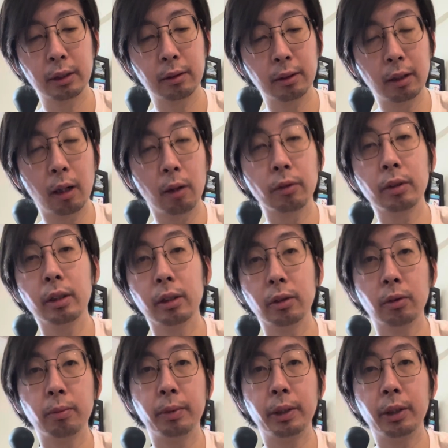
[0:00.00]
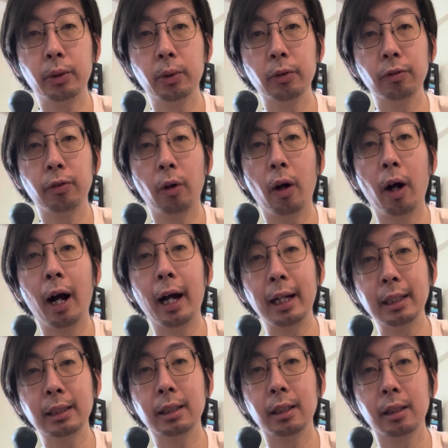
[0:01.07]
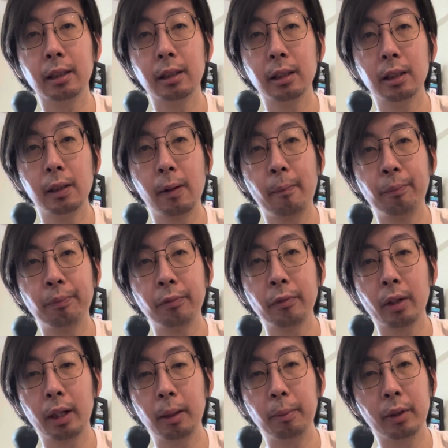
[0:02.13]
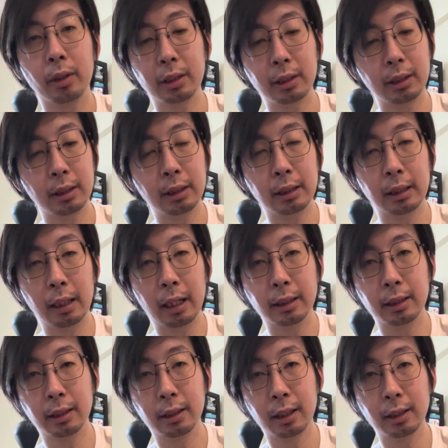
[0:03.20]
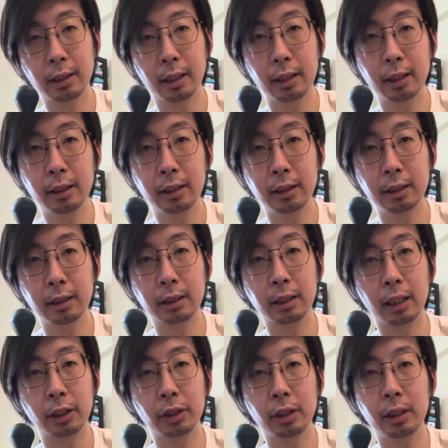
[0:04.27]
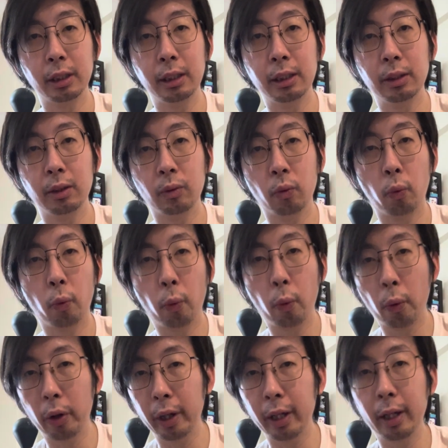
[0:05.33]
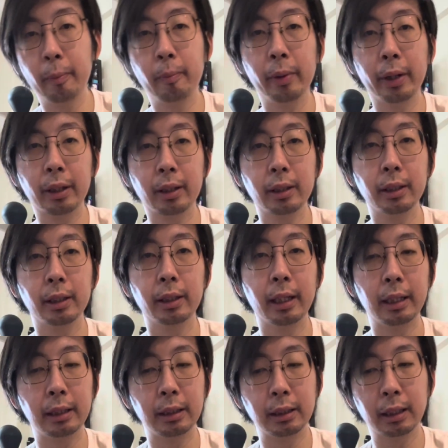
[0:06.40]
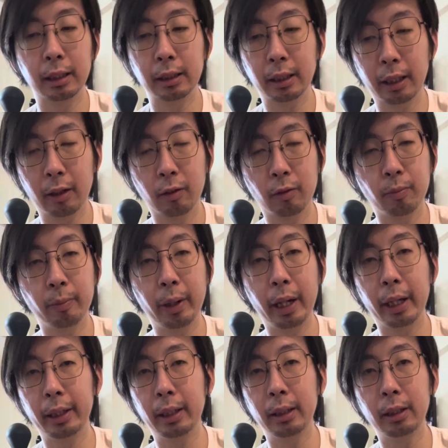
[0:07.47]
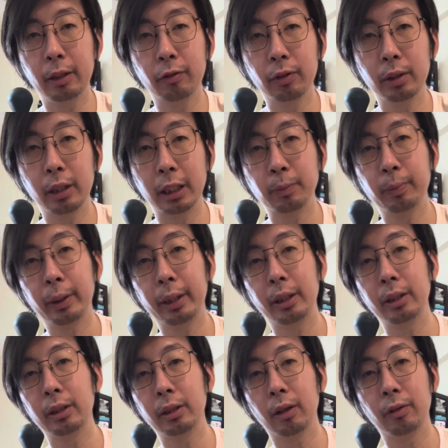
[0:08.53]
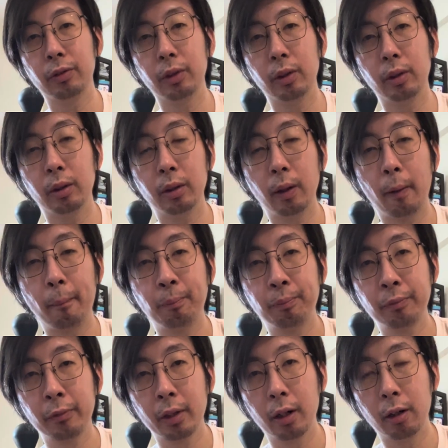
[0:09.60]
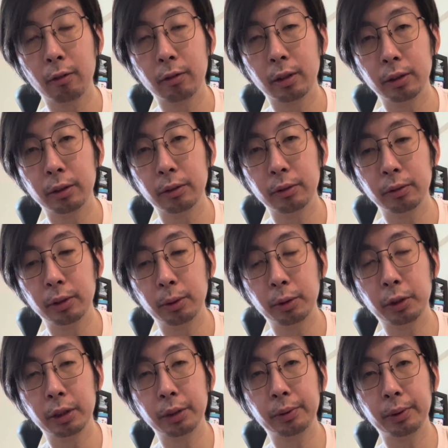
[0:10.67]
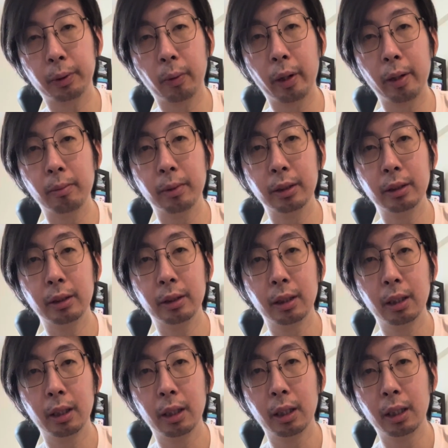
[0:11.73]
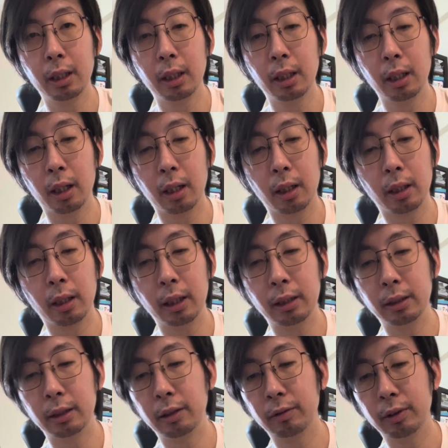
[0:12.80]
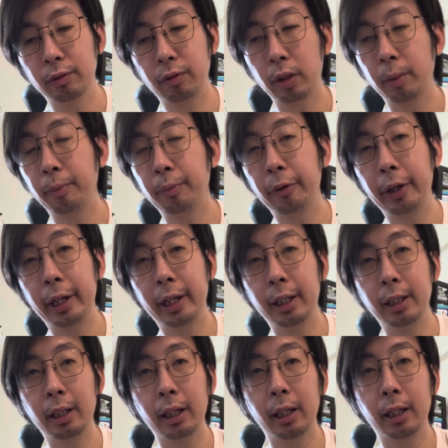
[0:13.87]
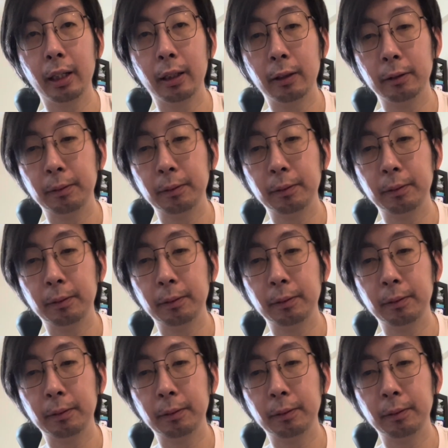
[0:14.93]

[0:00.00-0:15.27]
touted to be good for eyes lah. Okay, because the astaxanthin is actually way better than that, and you can take care of many different aspects of the nutrients requirement, and even for the brain and